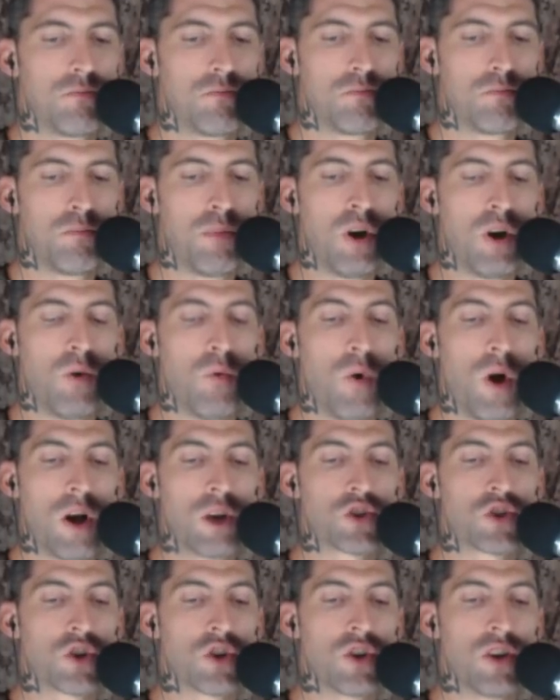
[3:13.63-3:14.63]
Paul
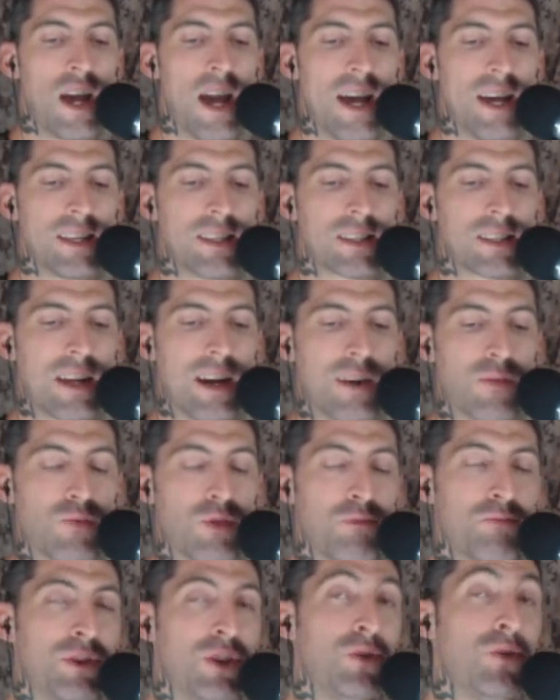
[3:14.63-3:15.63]
Washer has not
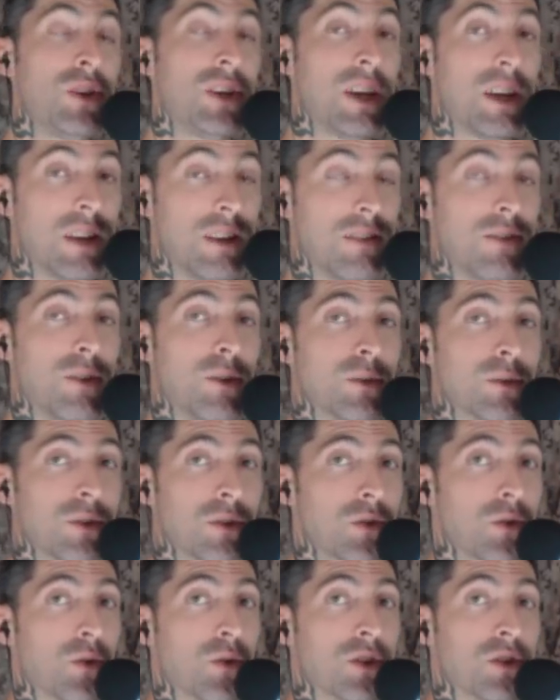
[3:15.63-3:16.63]
repudiated those
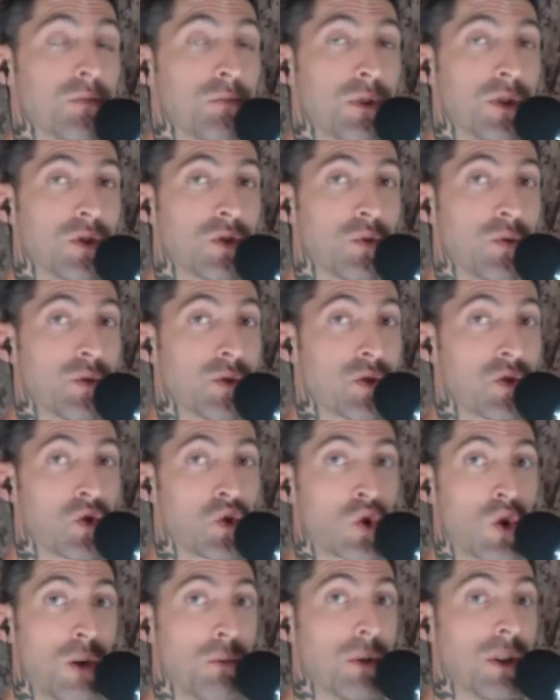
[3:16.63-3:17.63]
endorsements was
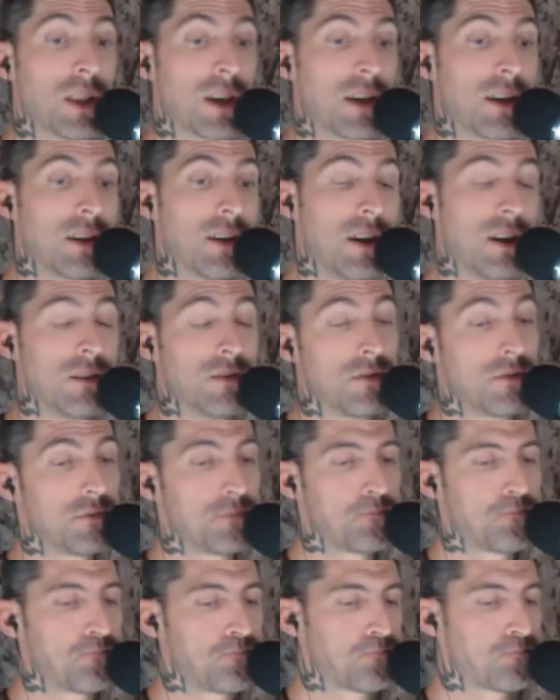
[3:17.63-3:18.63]
troubling enough.
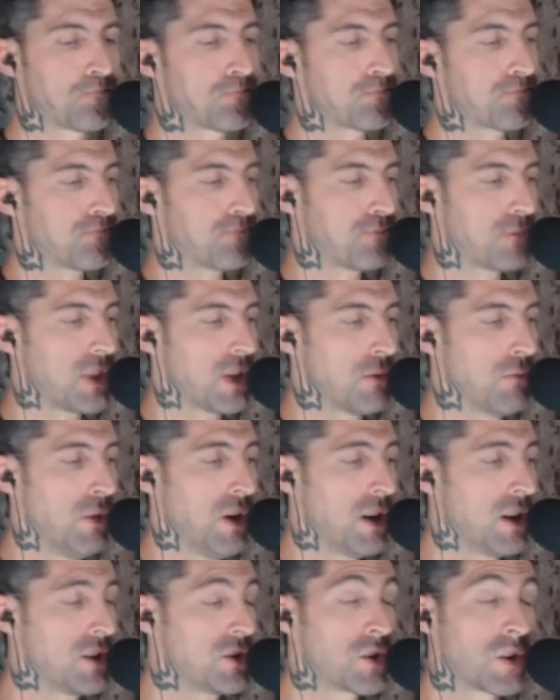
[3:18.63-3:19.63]

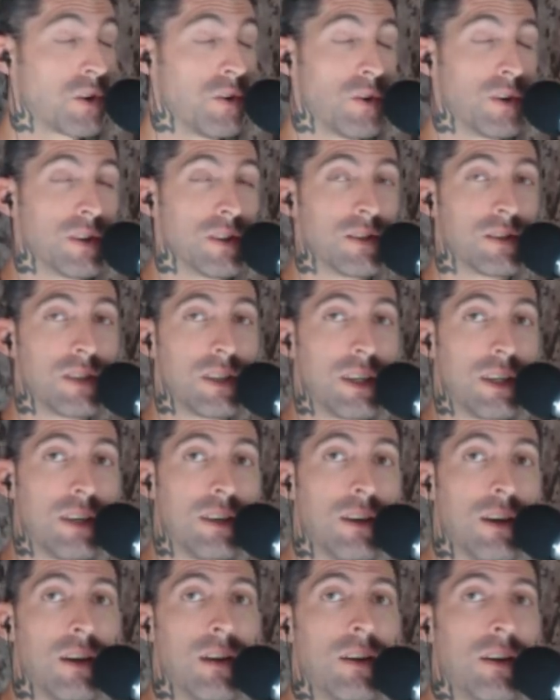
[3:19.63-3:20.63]
But as you're going to see,
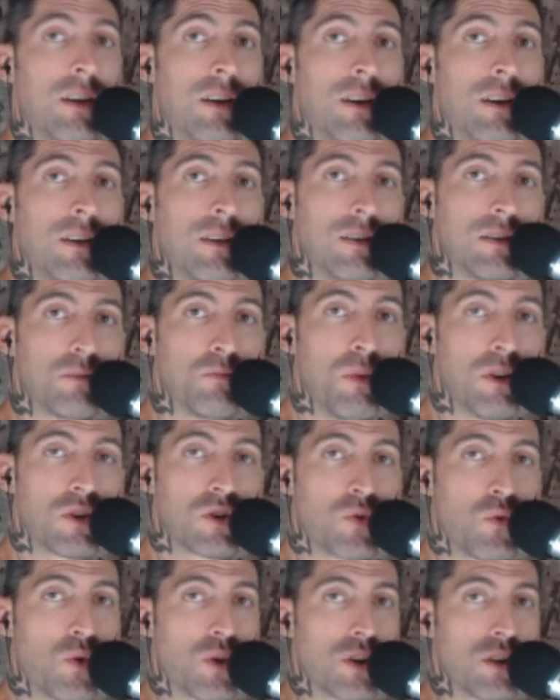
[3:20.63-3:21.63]
it's much
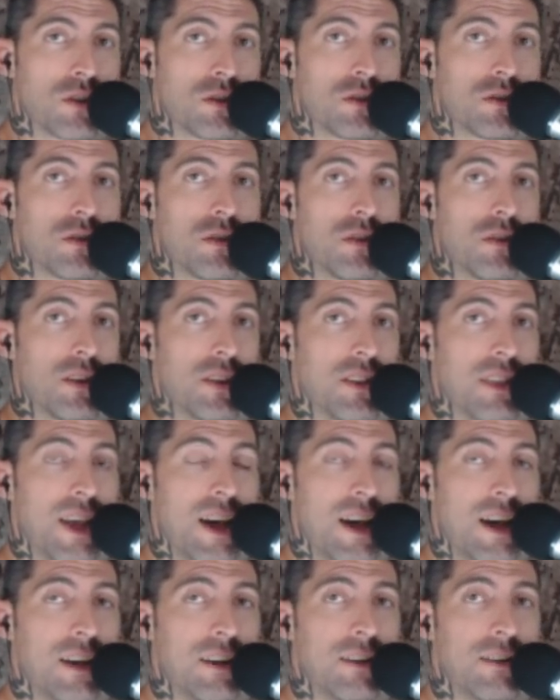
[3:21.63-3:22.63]
worse than
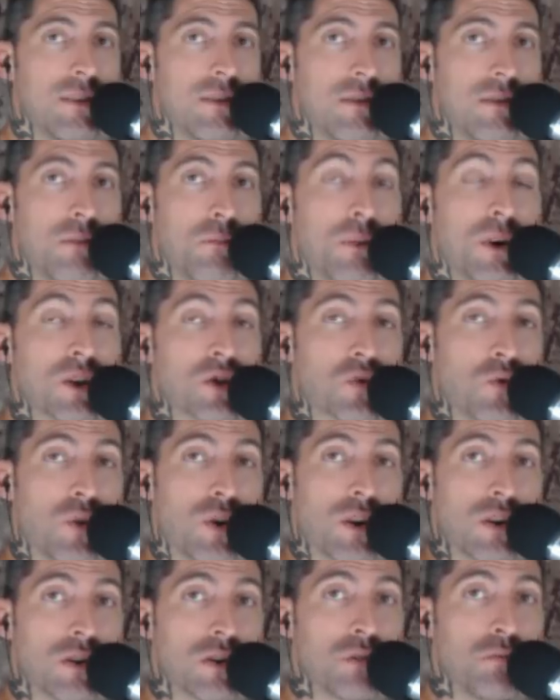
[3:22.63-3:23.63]
that, much worse.